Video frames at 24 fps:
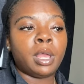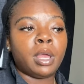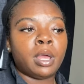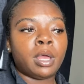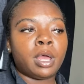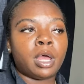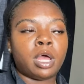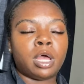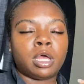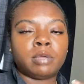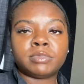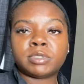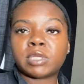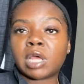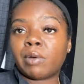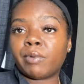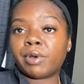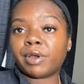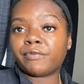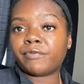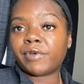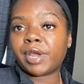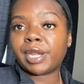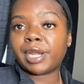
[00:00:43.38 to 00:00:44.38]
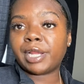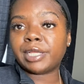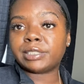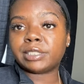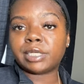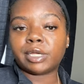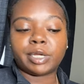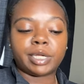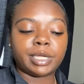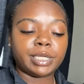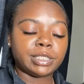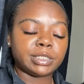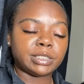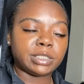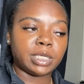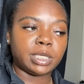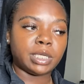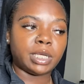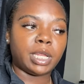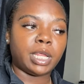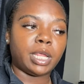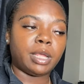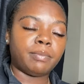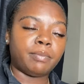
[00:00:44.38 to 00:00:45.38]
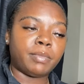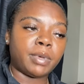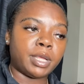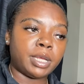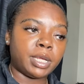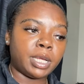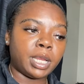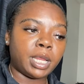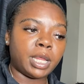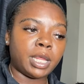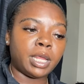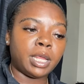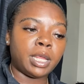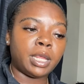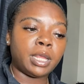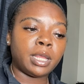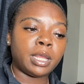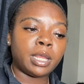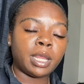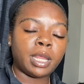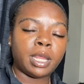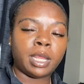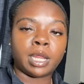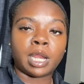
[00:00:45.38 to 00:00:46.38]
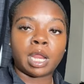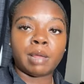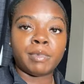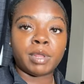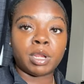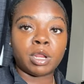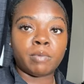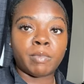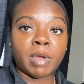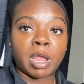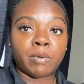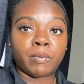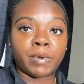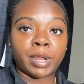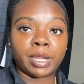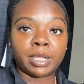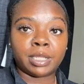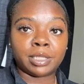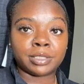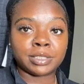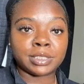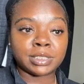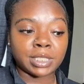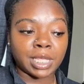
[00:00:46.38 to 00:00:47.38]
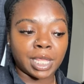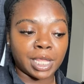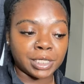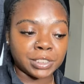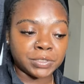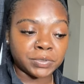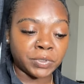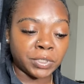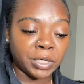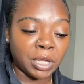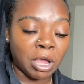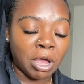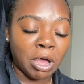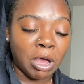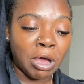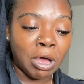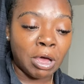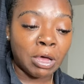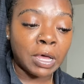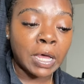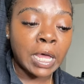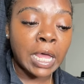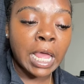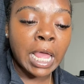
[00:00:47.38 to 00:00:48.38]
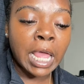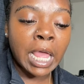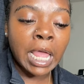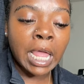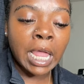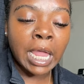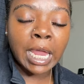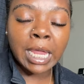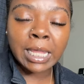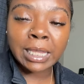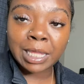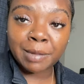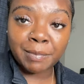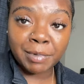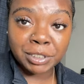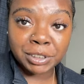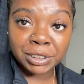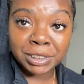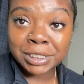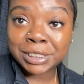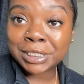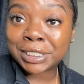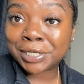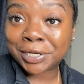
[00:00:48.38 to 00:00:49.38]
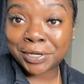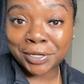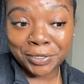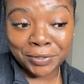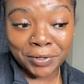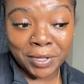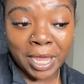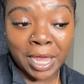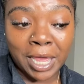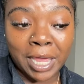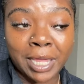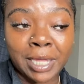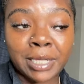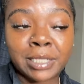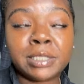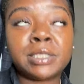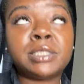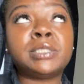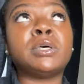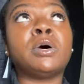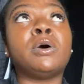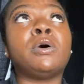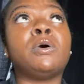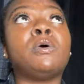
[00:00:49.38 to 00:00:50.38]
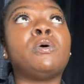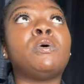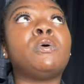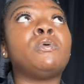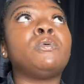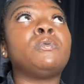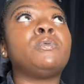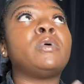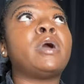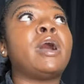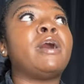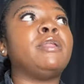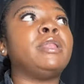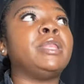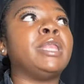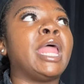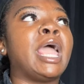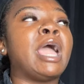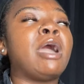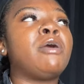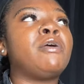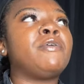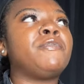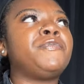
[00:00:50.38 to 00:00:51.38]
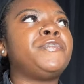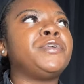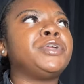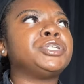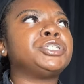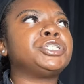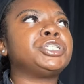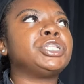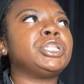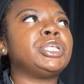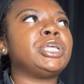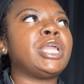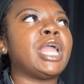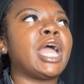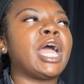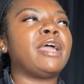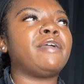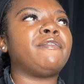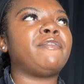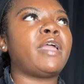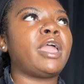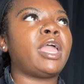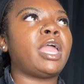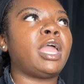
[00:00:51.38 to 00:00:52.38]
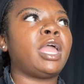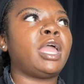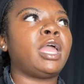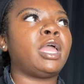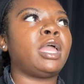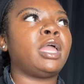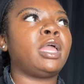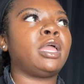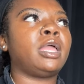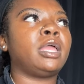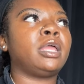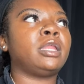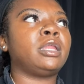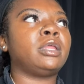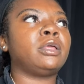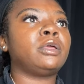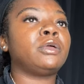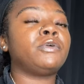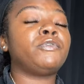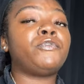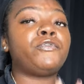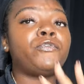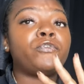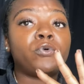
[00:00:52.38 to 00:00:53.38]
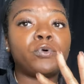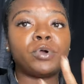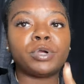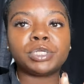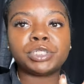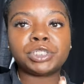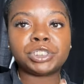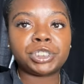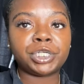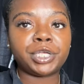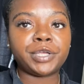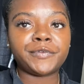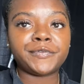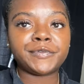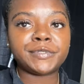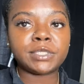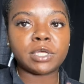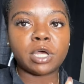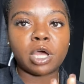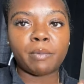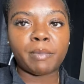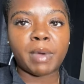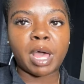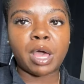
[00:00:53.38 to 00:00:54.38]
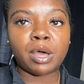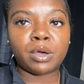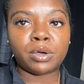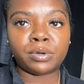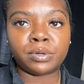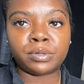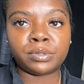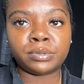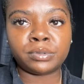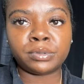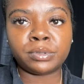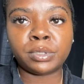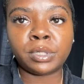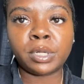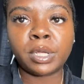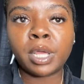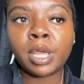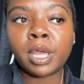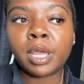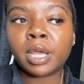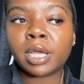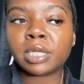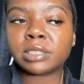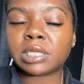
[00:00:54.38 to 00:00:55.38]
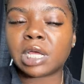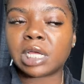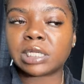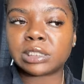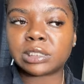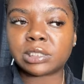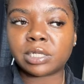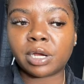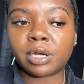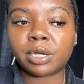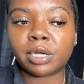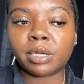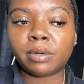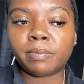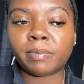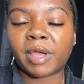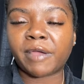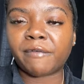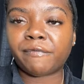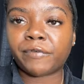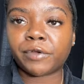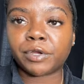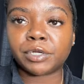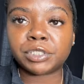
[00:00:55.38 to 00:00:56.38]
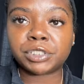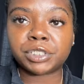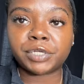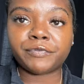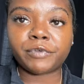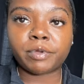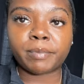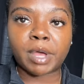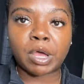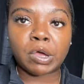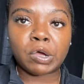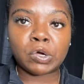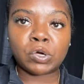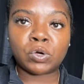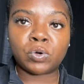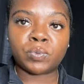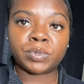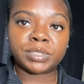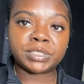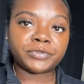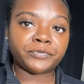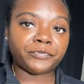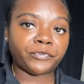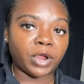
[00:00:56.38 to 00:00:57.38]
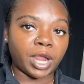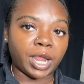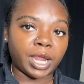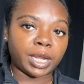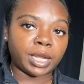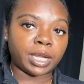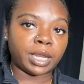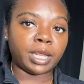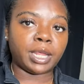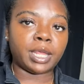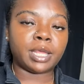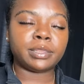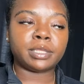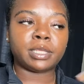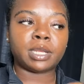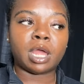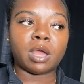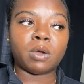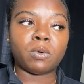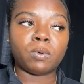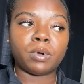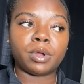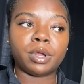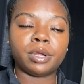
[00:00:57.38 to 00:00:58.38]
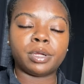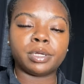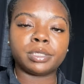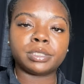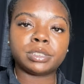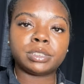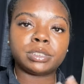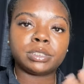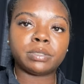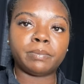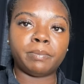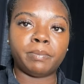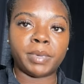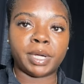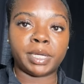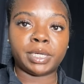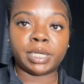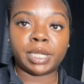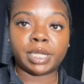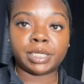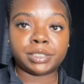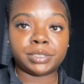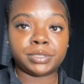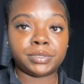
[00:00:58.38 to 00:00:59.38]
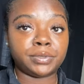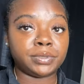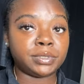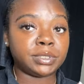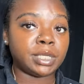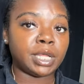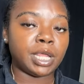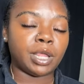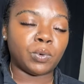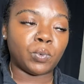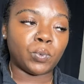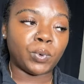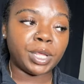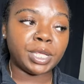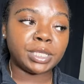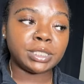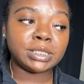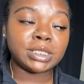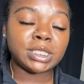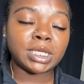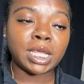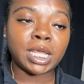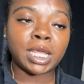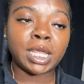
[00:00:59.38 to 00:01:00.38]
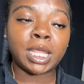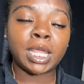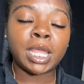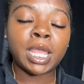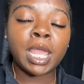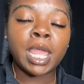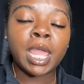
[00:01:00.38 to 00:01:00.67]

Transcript: Um, so I work Friday, Saturday, Sunday, and Monday. And I've been on my regular schedule, y'all. And let me just tell you guys. So now officially I've had four shifts on my own because I started my first shift on my own was Friday and then I worked Monday, Tuesday, and Wednesday.